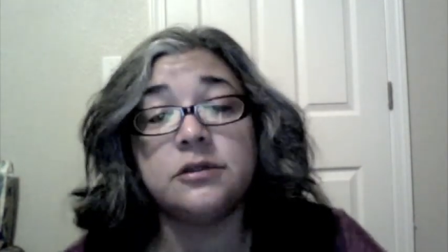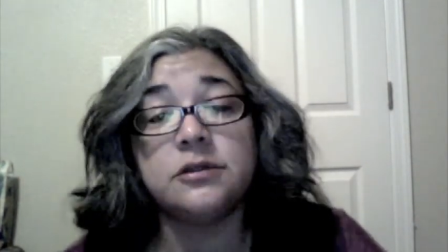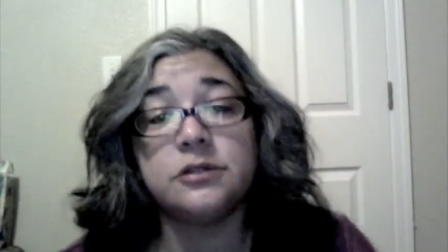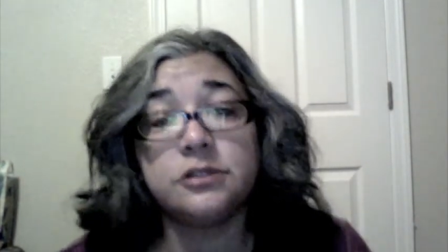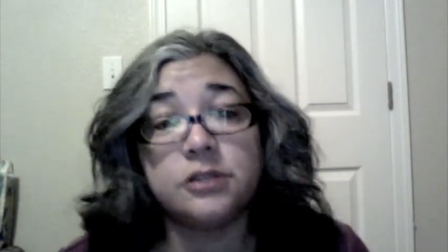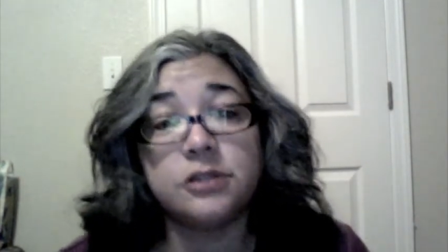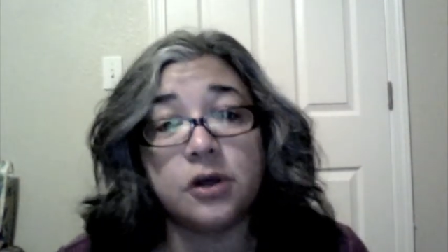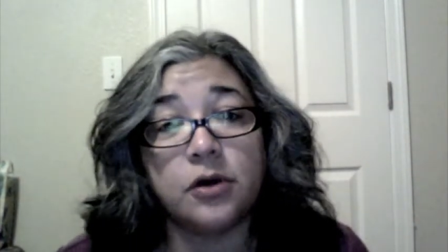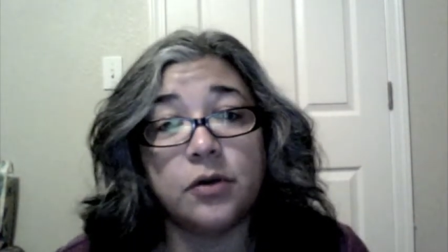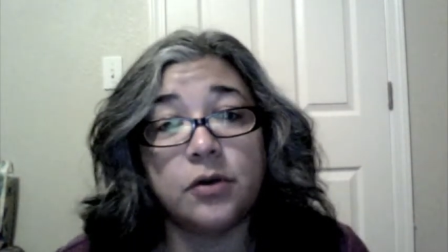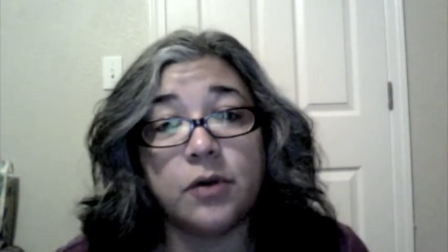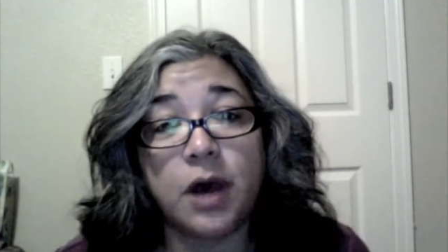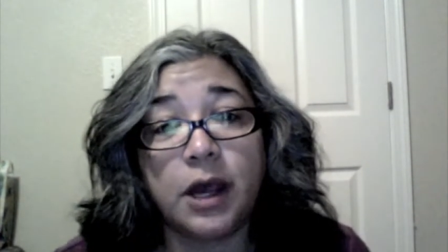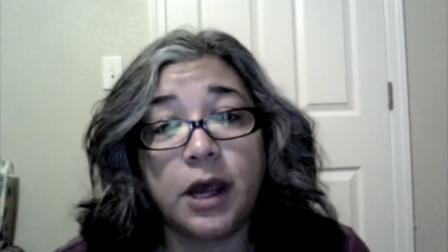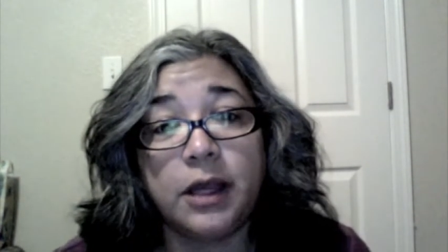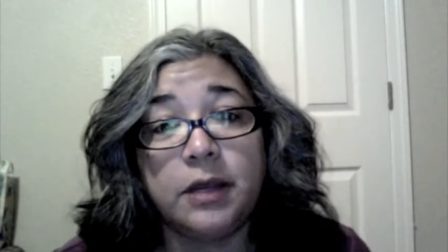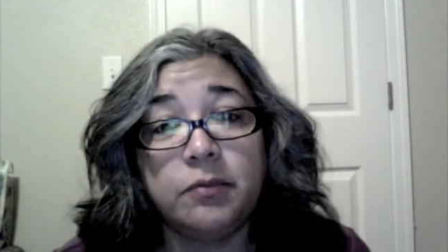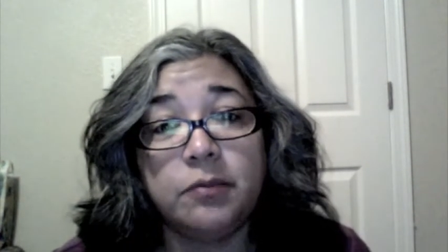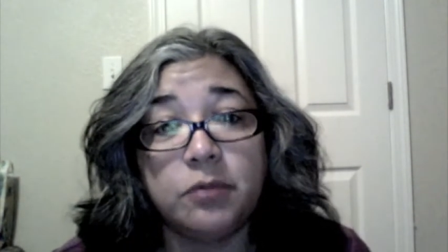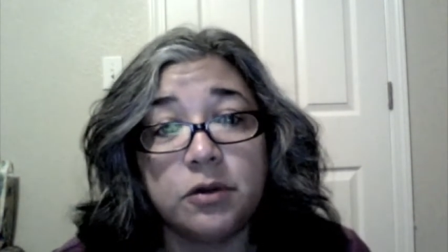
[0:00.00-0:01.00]
So
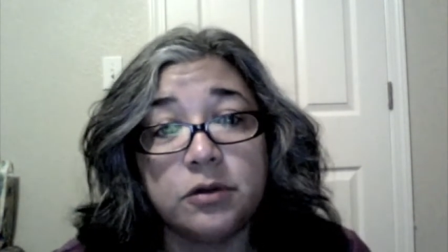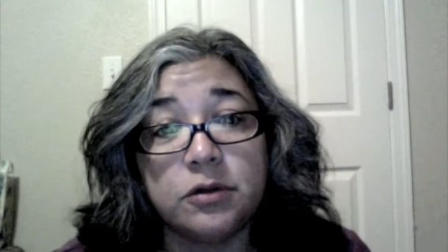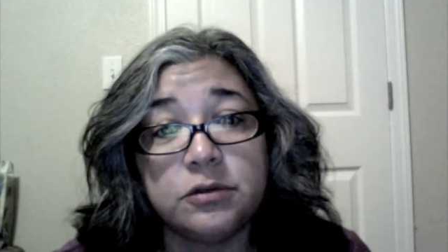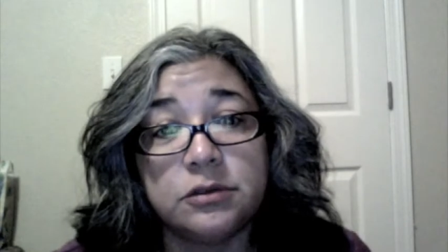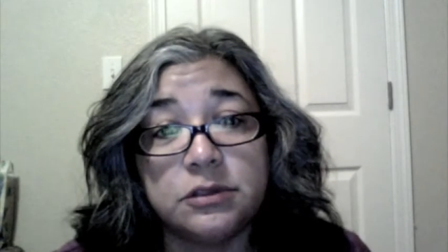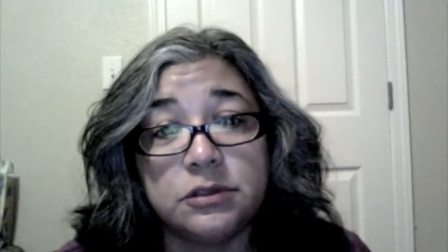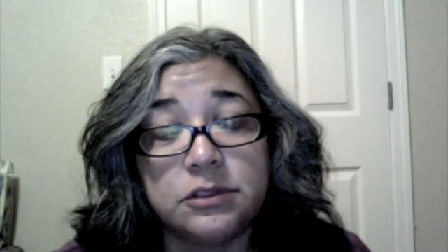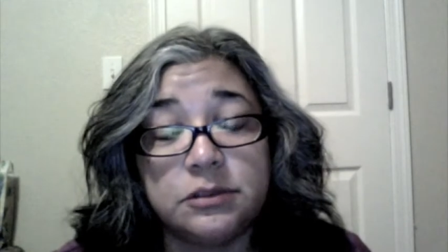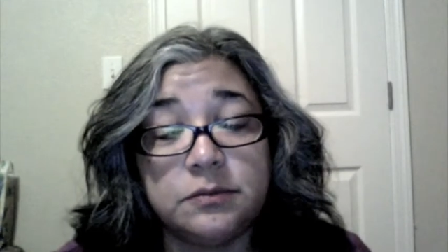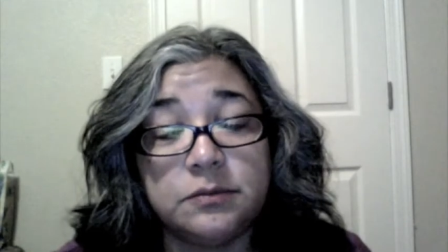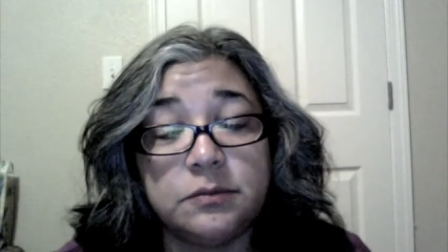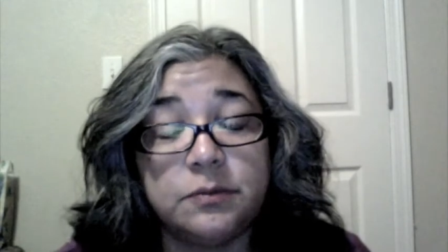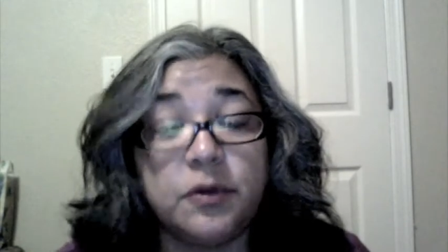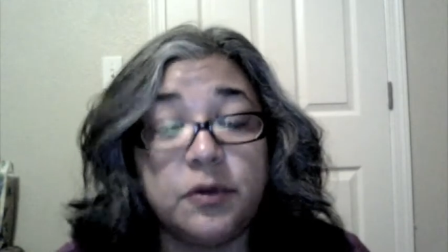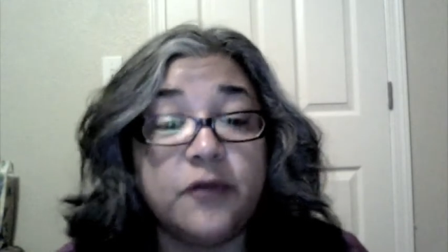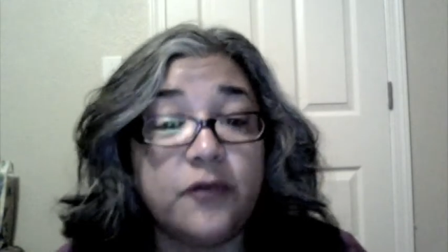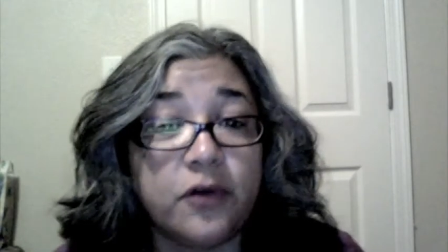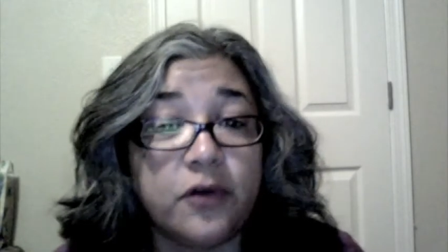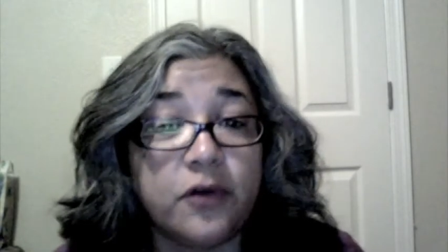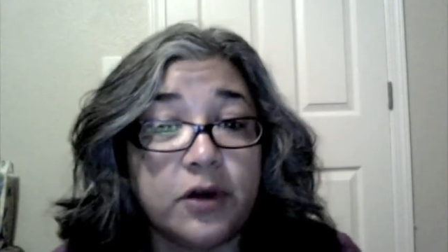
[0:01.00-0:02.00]
I will
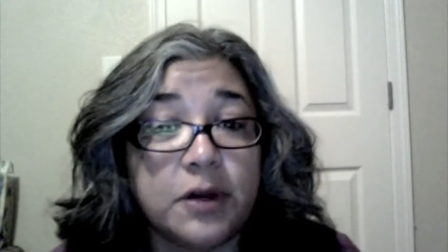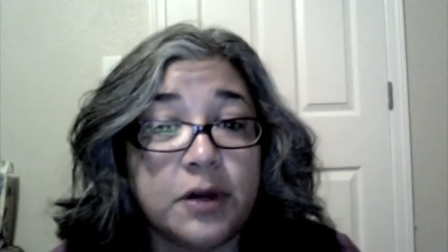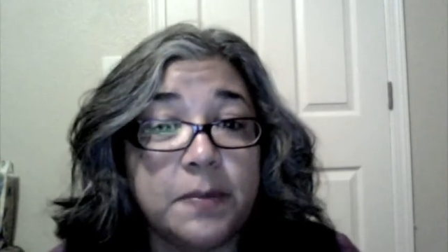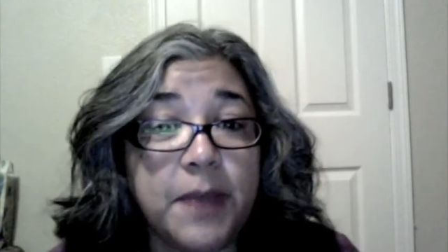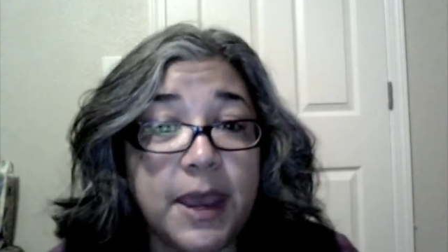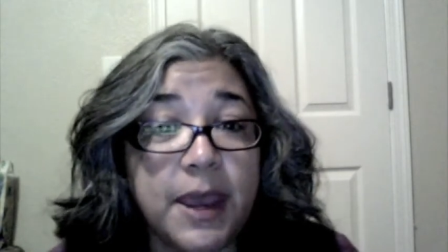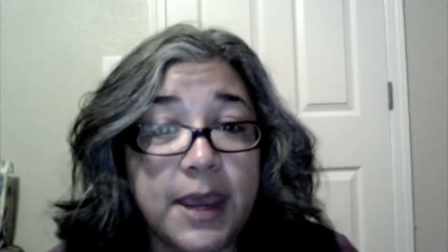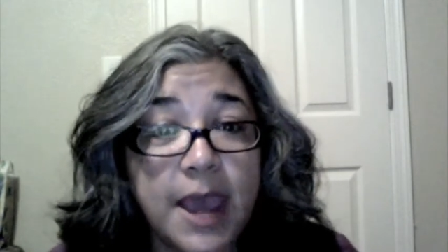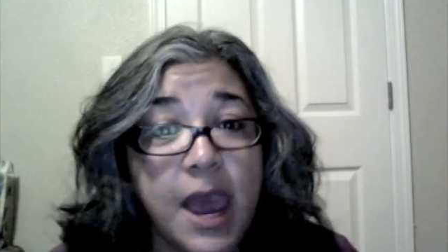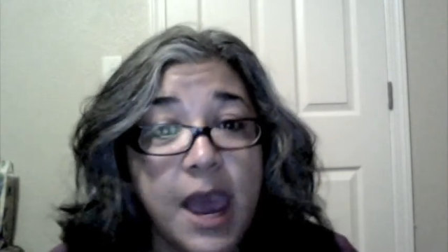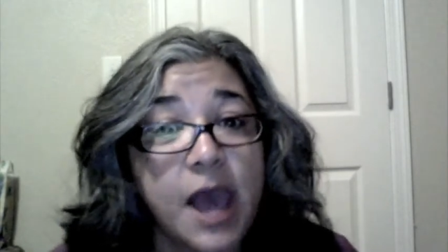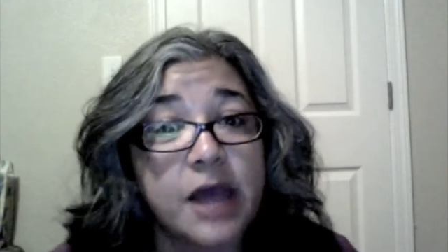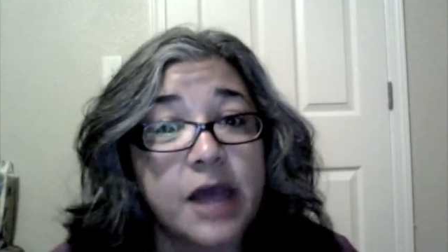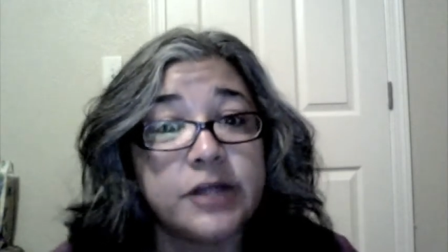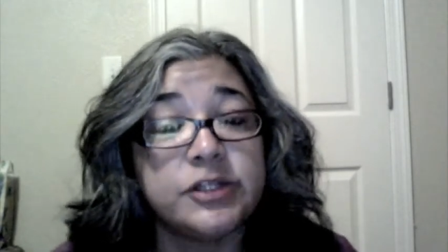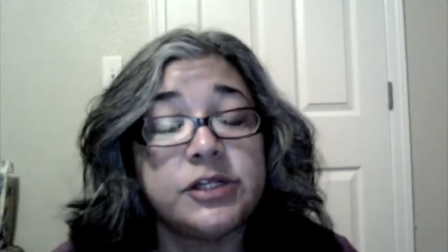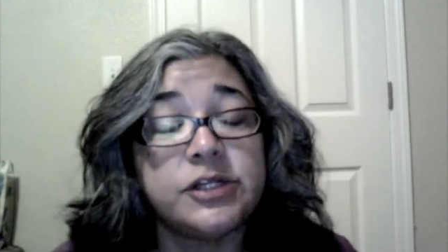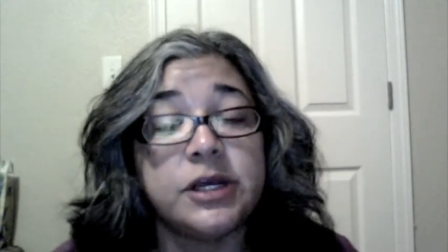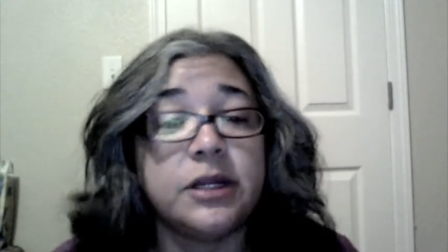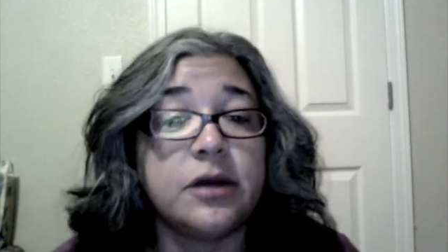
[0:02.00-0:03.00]
prefer to pay
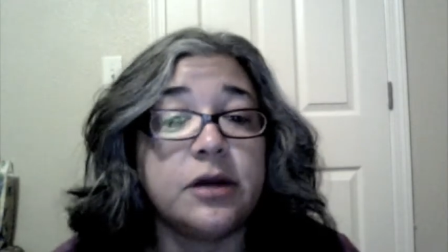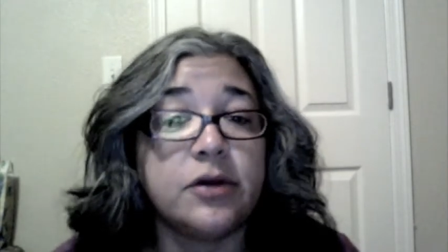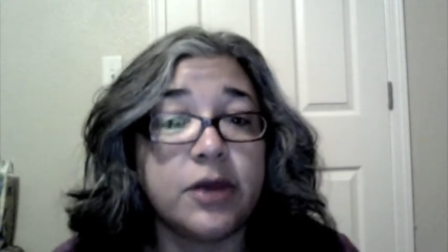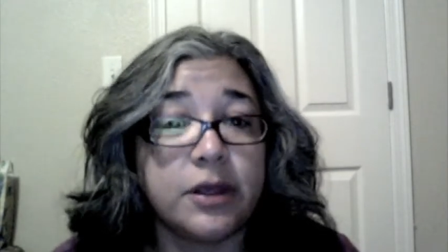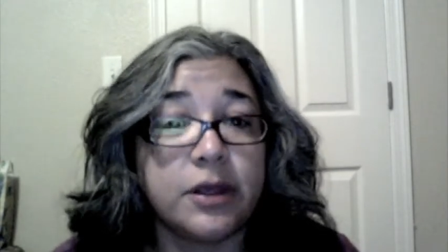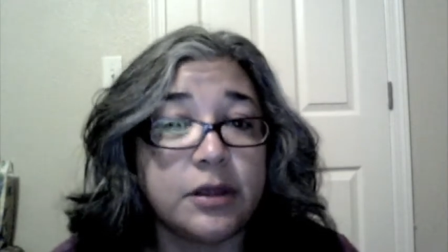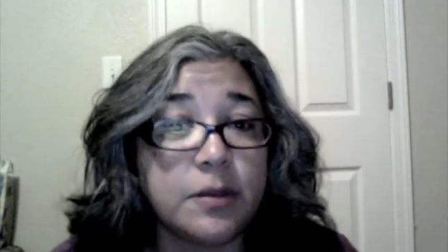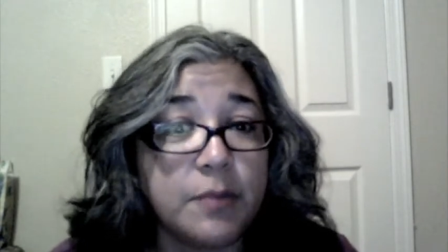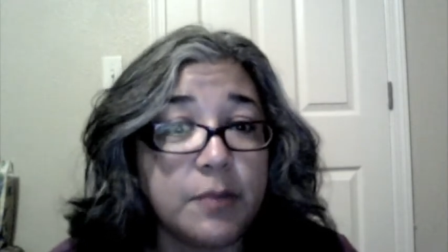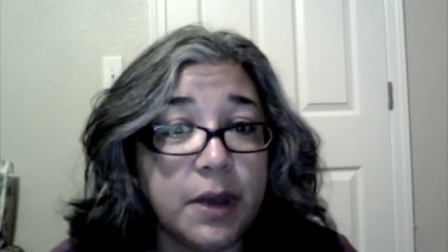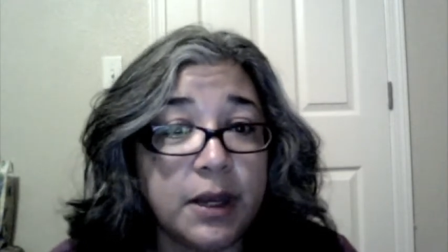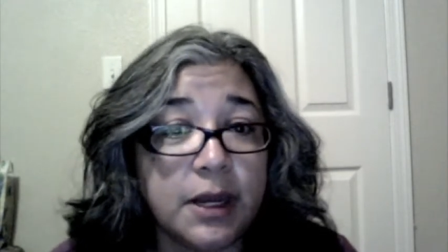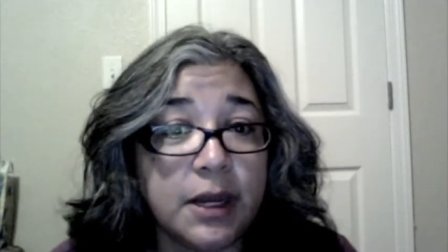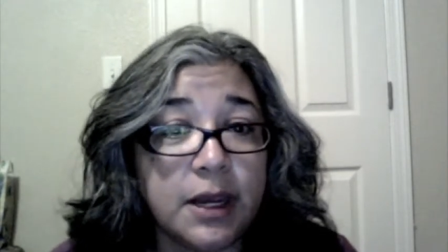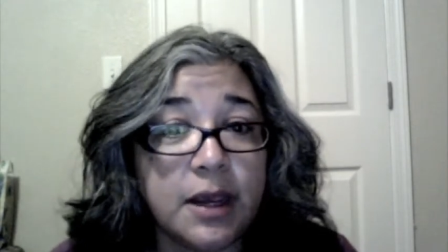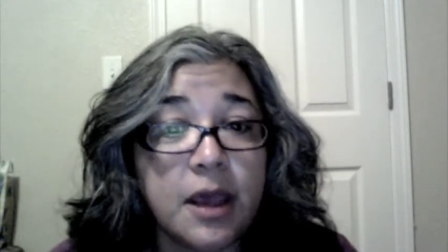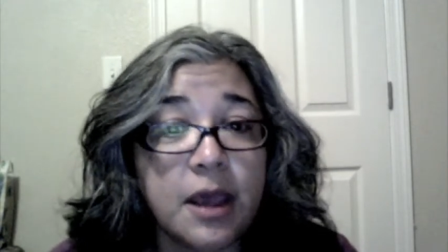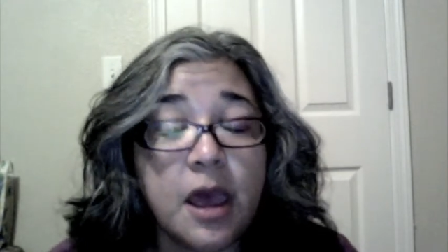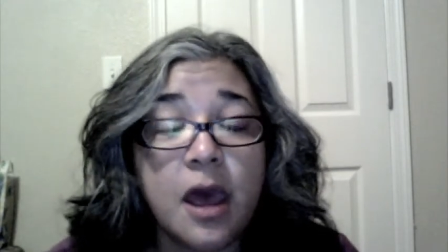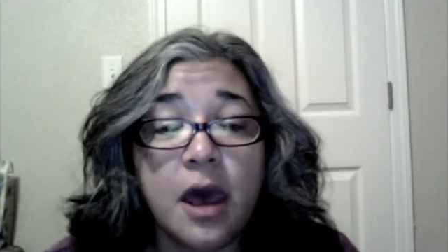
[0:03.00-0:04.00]
cash, and I'll get the
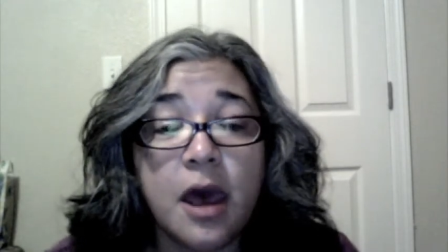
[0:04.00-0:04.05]
money